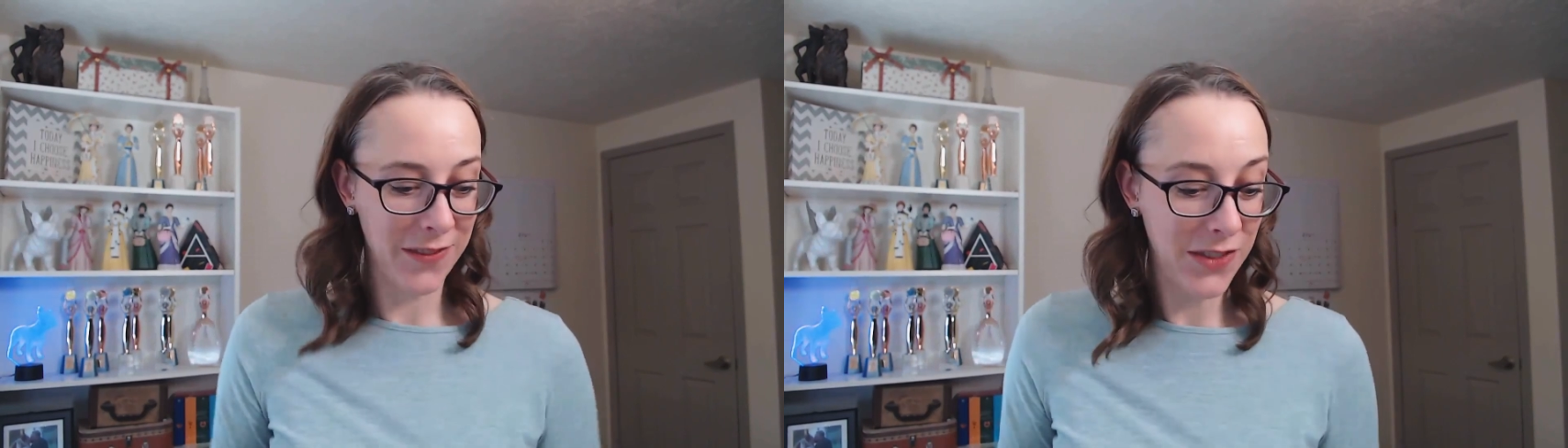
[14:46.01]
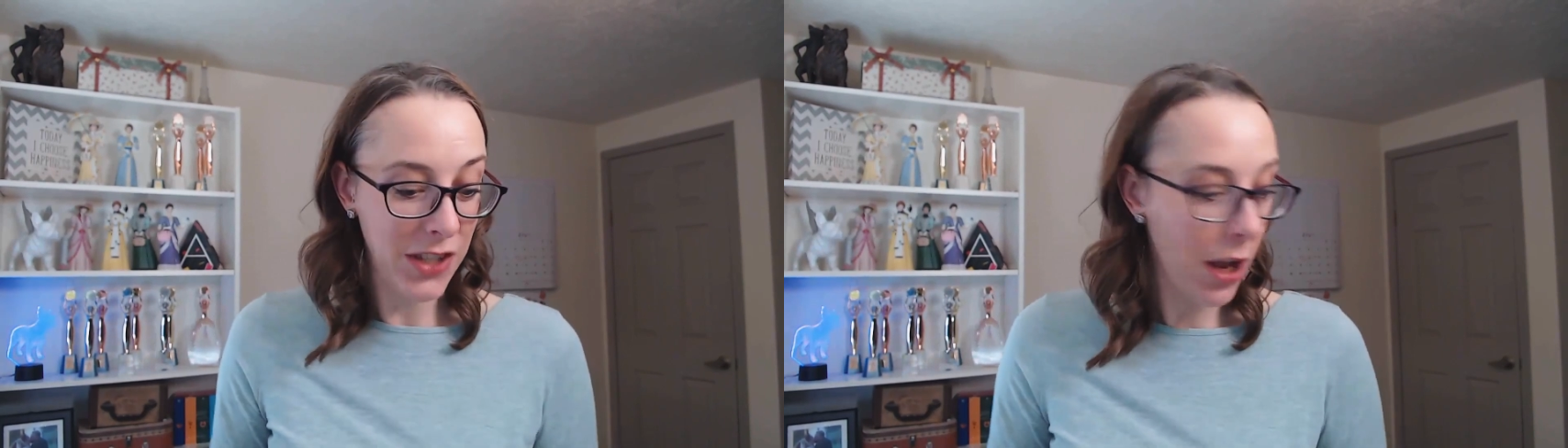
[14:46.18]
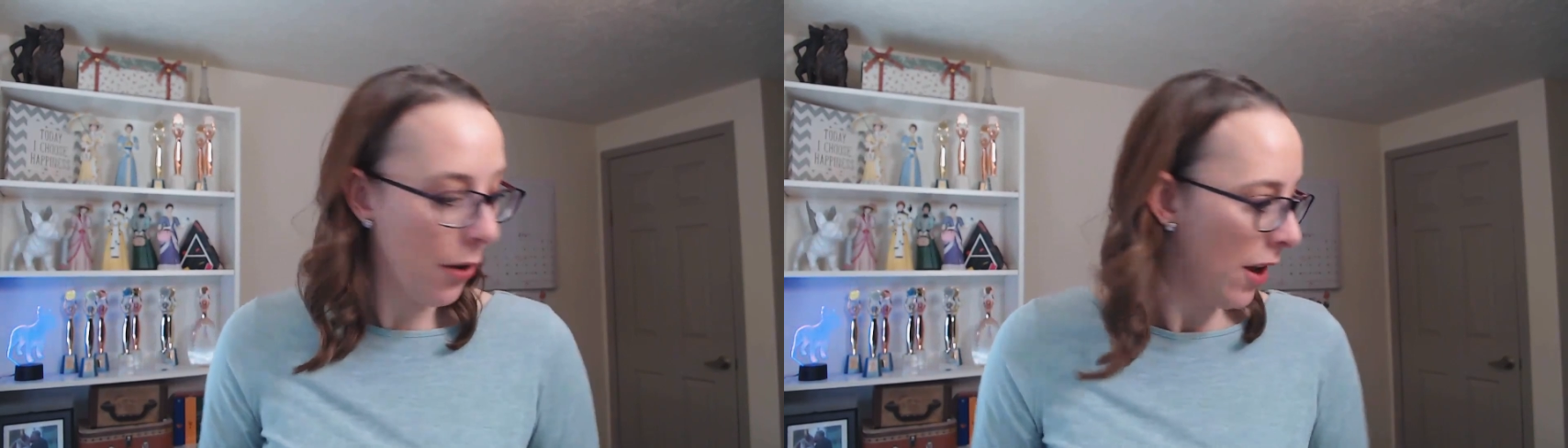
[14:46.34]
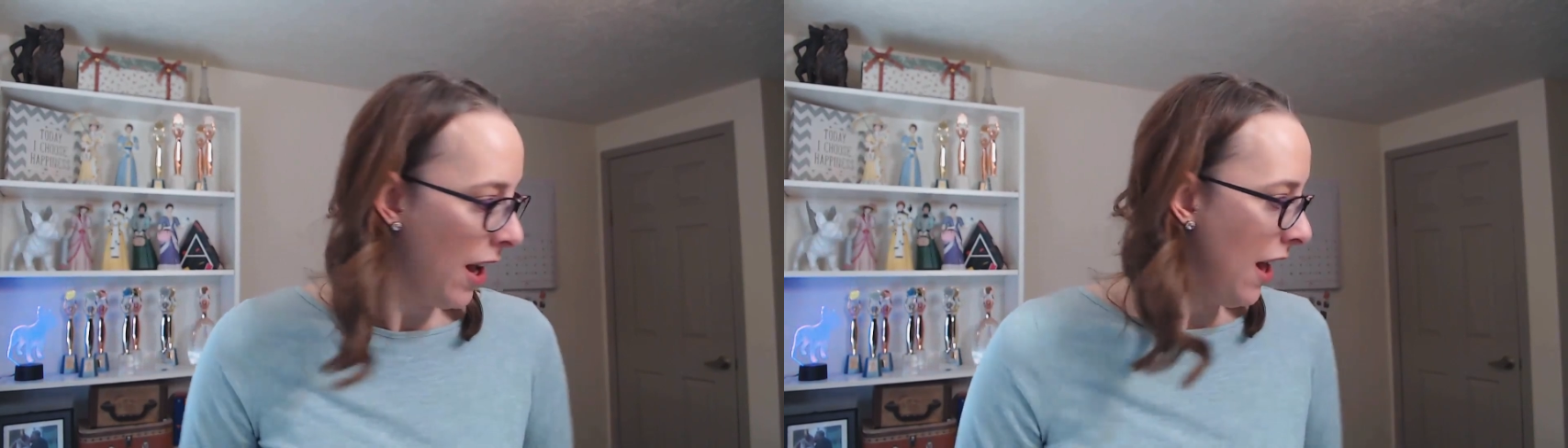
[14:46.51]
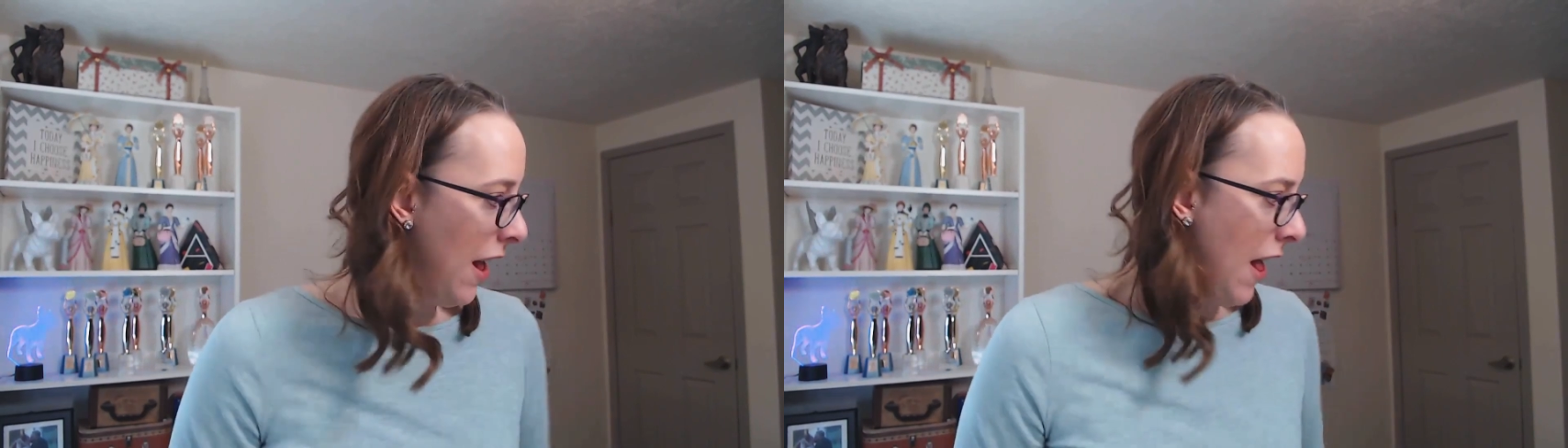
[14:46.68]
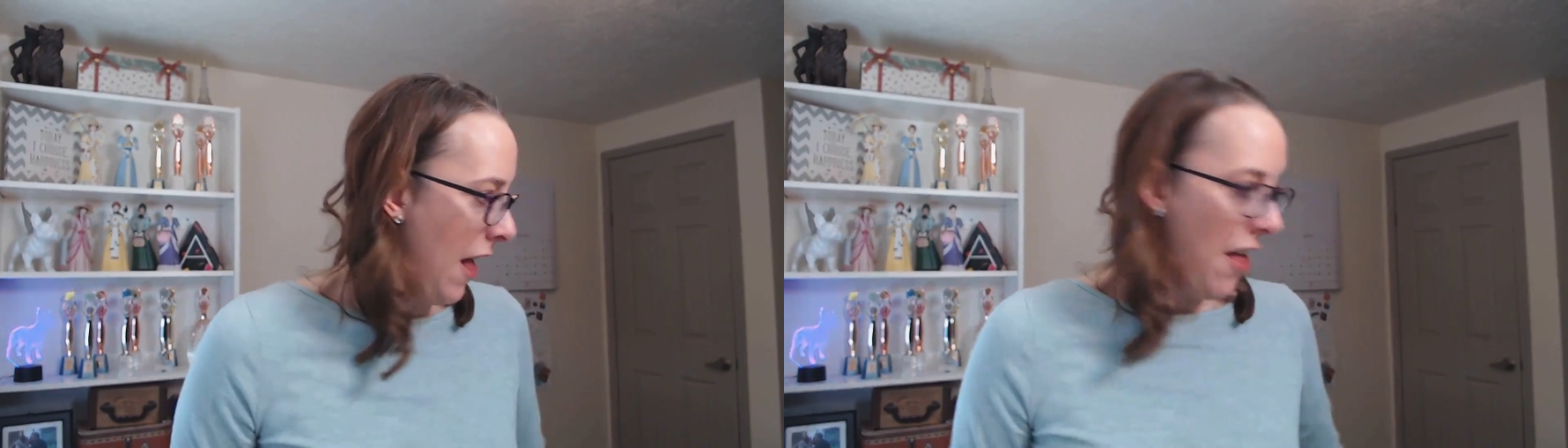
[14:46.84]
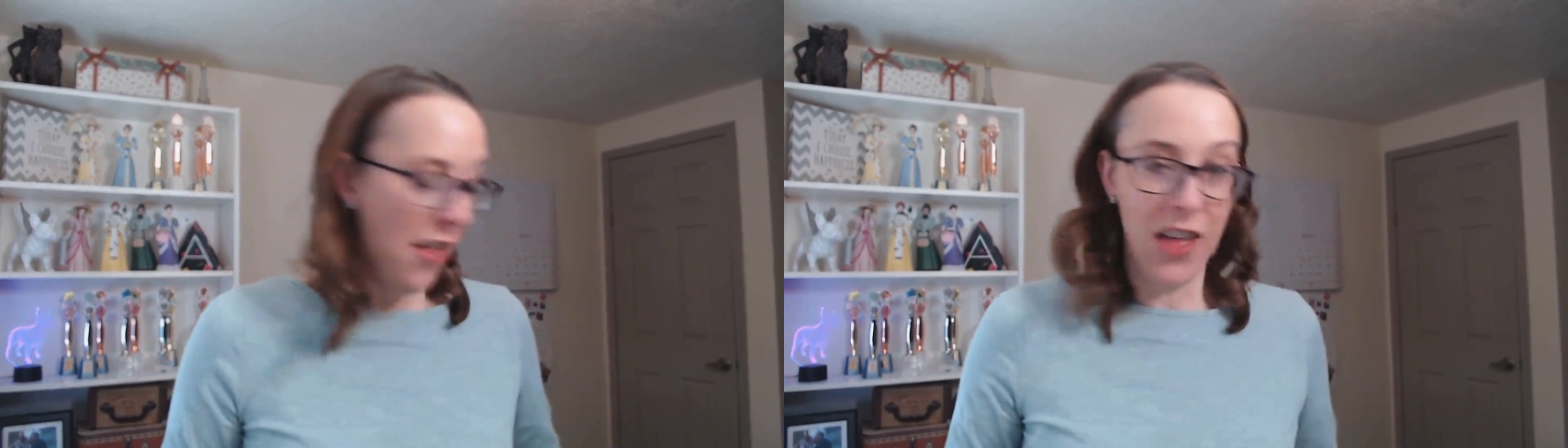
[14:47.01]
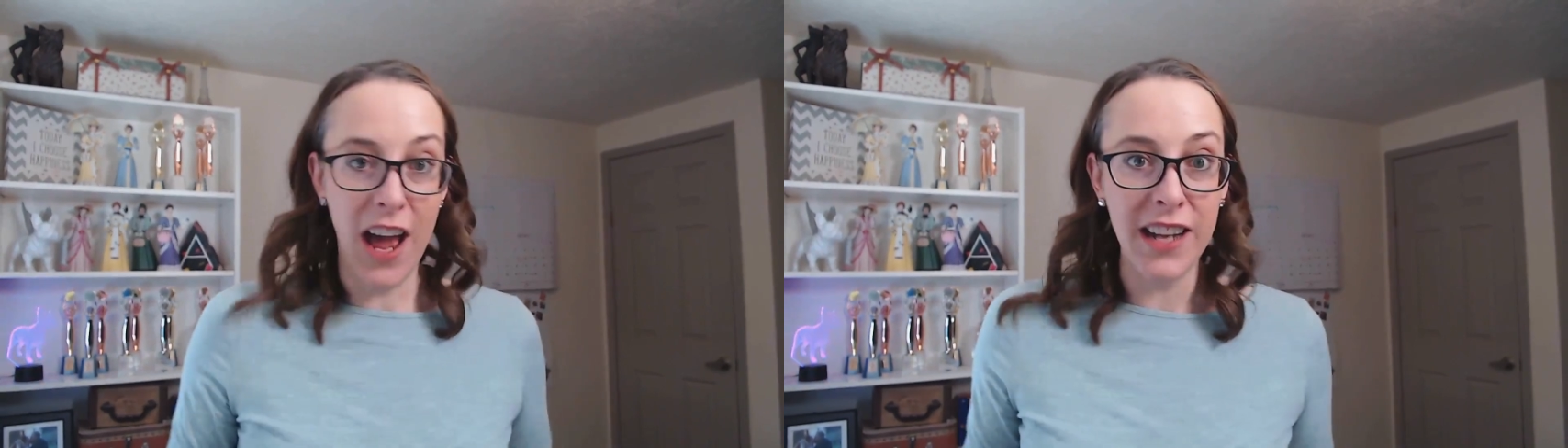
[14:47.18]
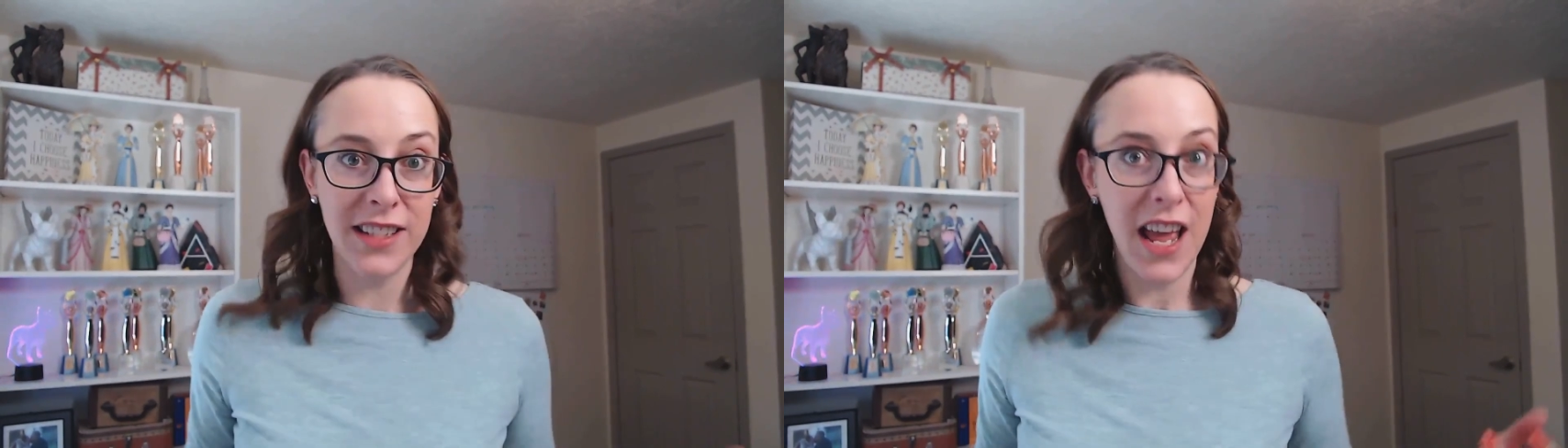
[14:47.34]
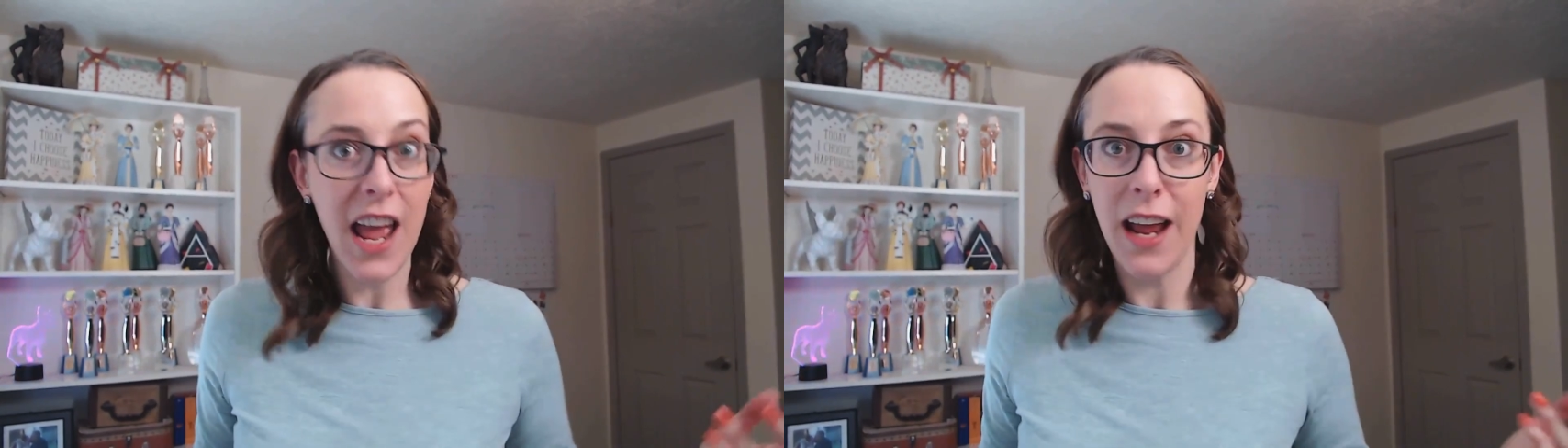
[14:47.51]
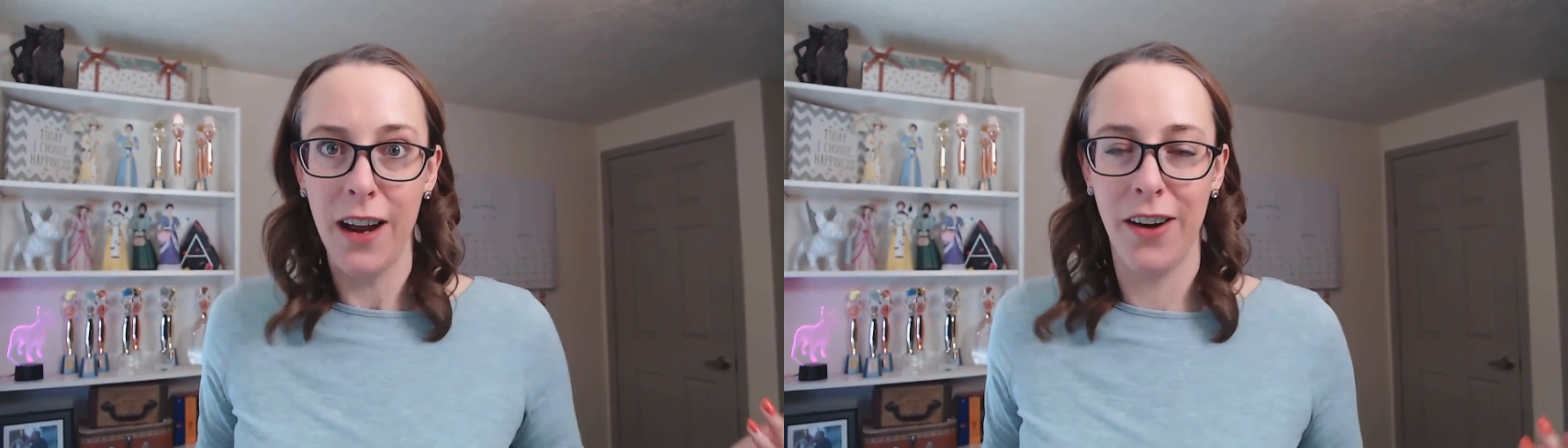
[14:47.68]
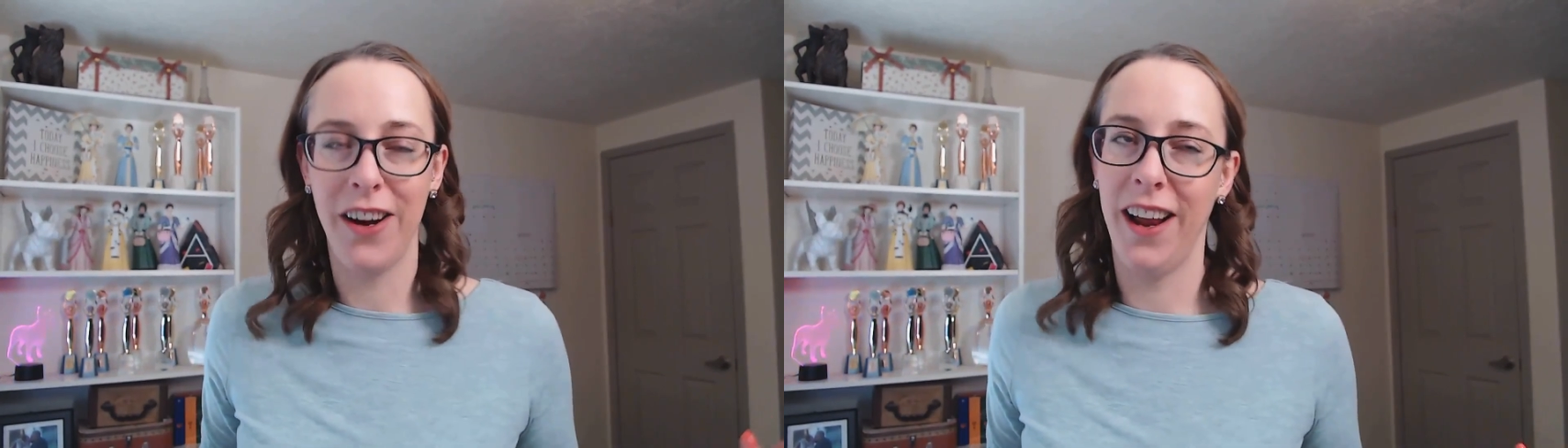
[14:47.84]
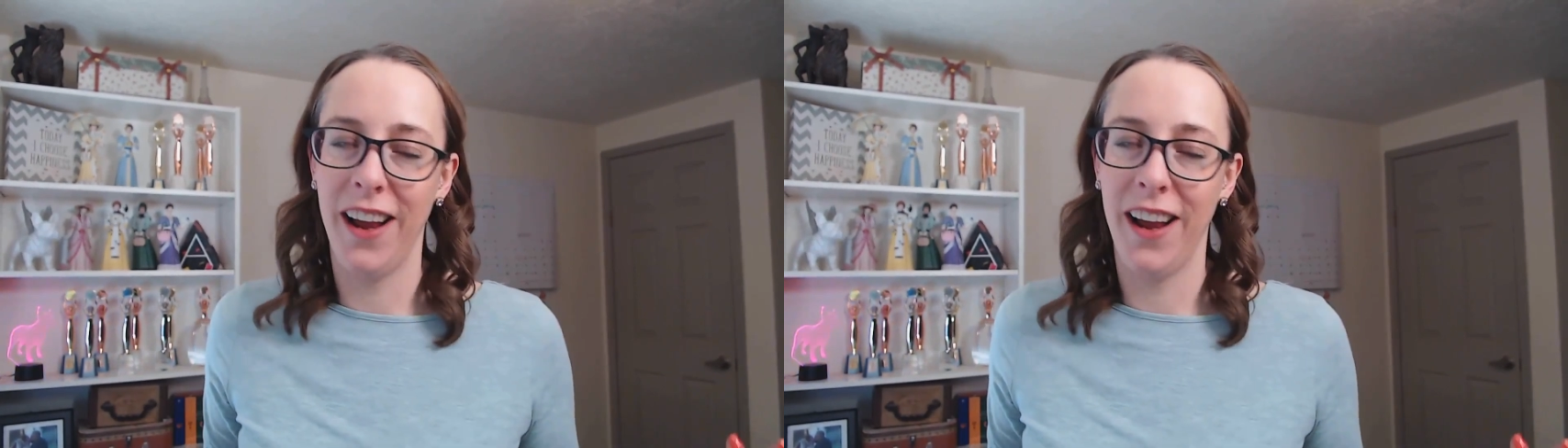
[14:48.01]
So that is it. Okay,